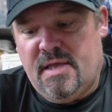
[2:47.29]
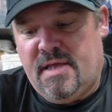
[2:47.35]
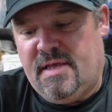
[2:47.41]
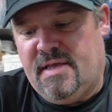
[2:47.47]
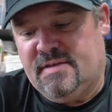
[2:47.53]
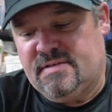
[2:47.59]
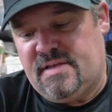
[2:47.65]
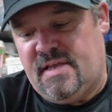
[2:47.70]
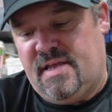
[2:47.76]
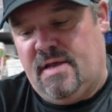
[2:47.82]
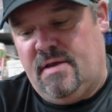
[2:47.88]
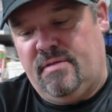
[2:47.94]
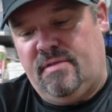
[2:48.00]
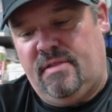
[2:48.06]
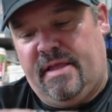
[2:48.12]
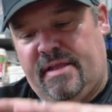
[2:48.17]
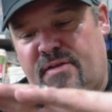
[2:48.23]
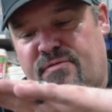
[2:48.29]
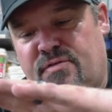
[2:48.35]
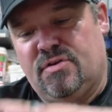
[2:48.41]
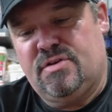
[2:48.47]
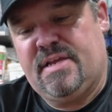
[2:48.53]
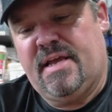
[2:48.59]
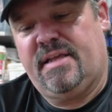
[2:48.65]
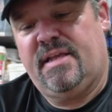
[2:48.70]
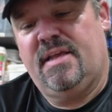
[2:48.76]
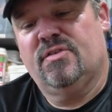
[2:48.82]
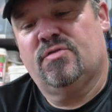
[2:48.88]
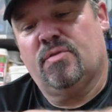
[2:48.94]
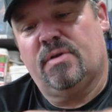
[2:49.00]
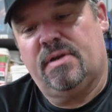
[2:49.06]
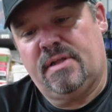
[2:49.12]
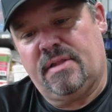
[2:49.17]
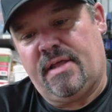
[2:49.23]
is like if your decking's
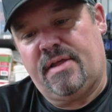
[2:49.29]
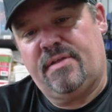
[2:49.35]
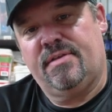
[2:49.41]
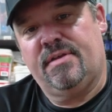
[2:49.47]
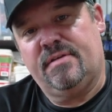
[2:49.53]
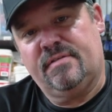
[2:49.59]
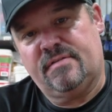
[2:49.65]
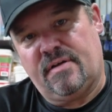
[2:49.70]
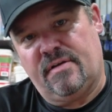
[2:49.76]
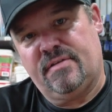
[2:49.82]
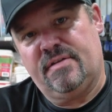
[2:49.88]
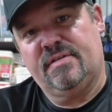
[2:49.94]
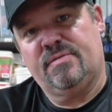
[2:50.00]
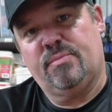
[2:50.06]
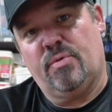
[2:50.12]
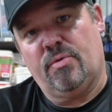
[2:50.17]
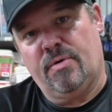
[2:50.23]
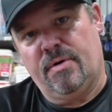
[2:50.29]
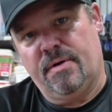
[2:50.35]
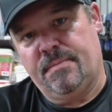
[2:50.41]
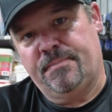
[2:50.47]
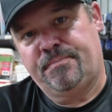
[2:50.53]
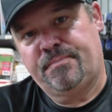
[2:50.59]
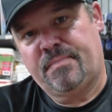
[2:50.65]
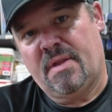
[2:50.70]
running like this on this board,